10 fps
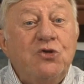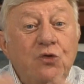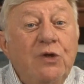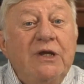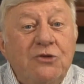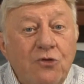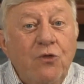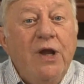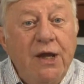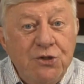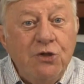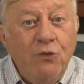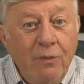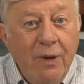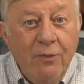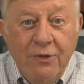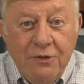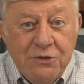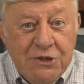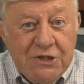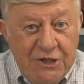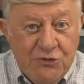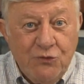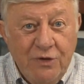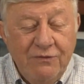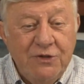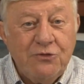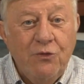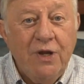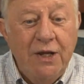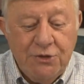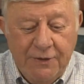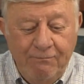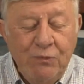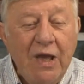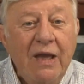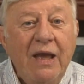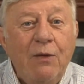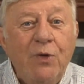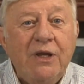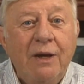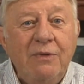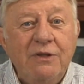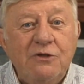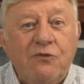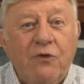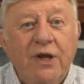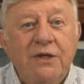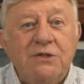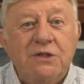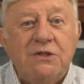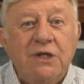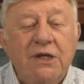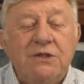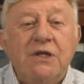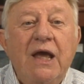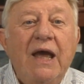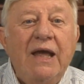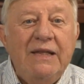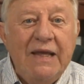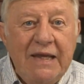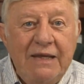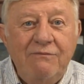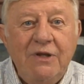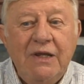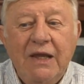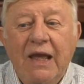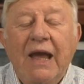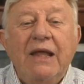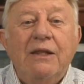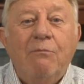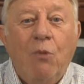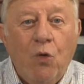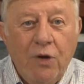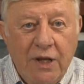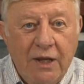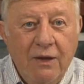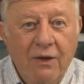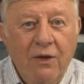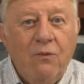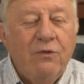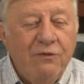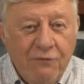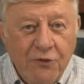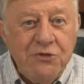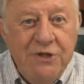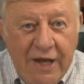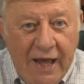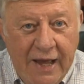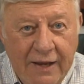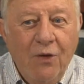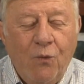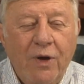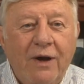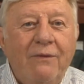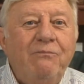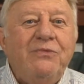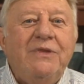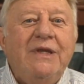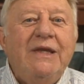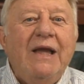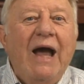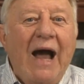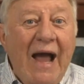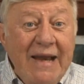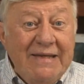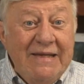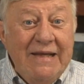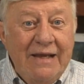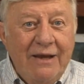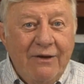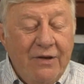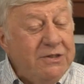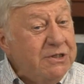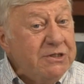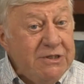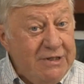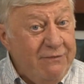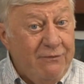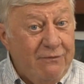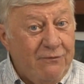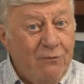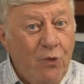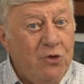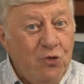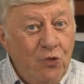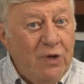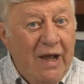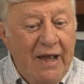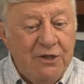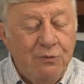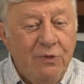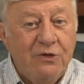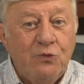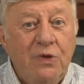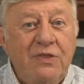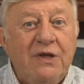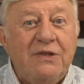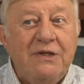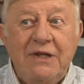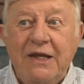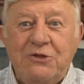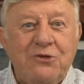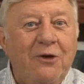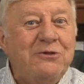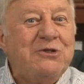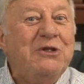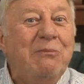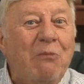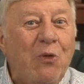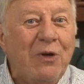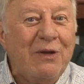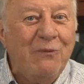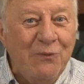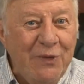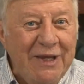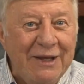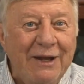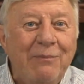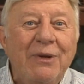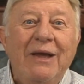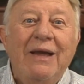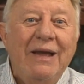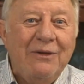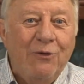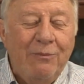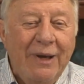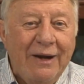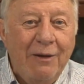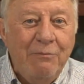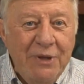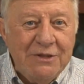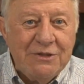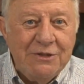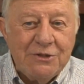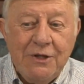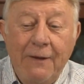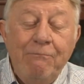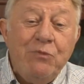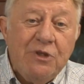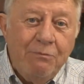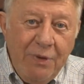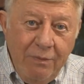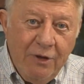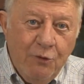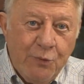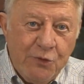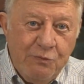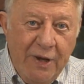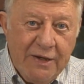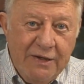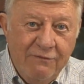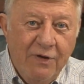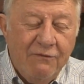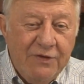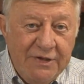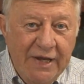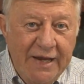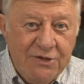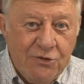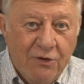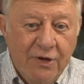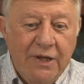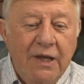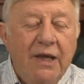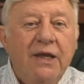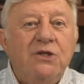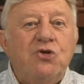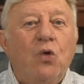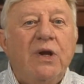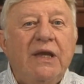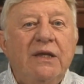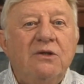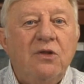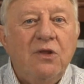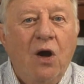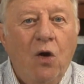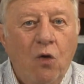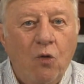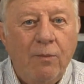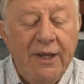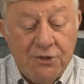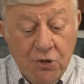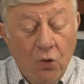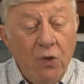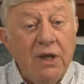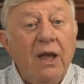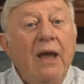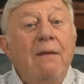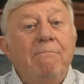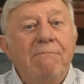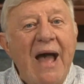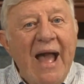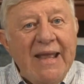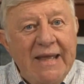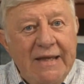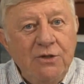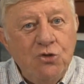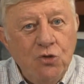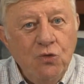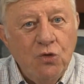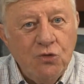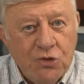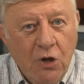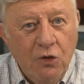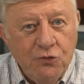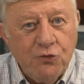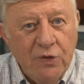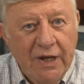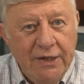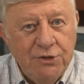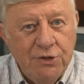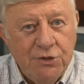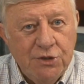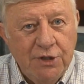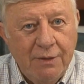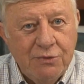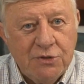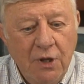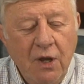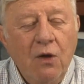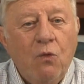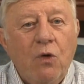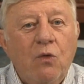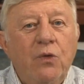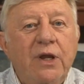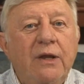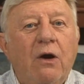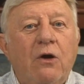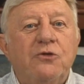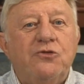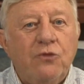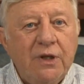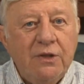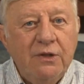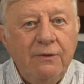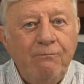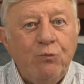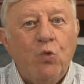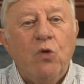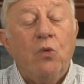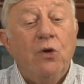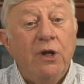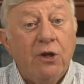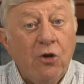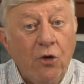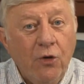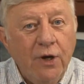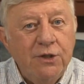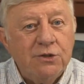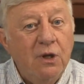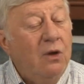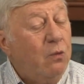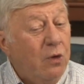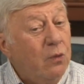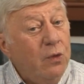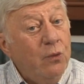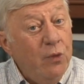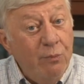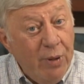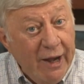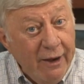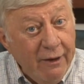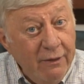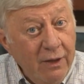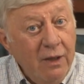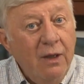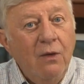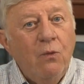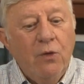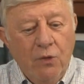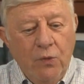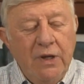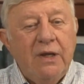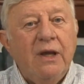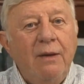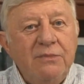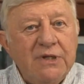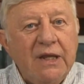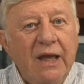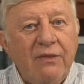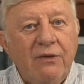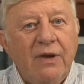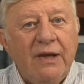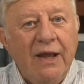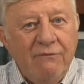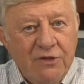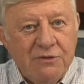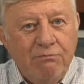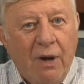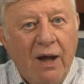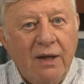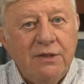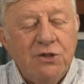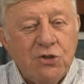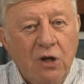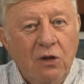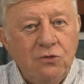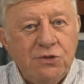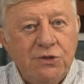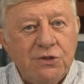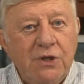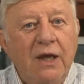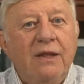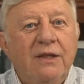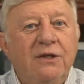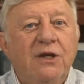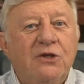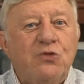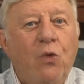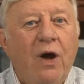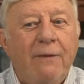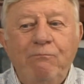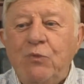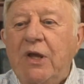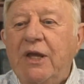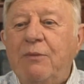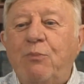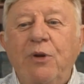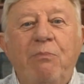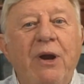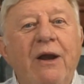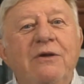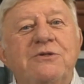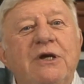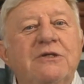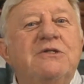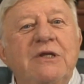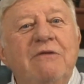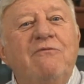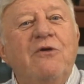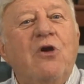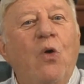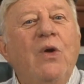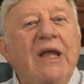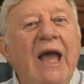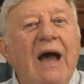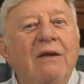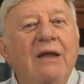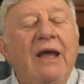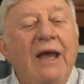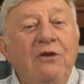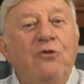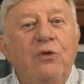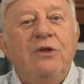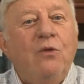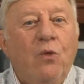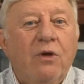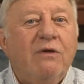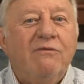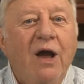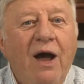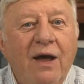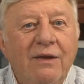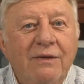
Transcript: doing his creation. Remember, there's this history of his creation. And we come to this phrase that says, and the evening and the morning were the first day. Well, the idea here is is different from what you and I experience. We think the day starts in the morning when we get up and go about our business. The biblical perspective of the day starting is going into the home. It's going back into those close relationships where we are strengthened, where we're encouraged, where we're repaired, where we come together and have this bond, this closeness that does what? It prepares us then for going out and doing the work of God.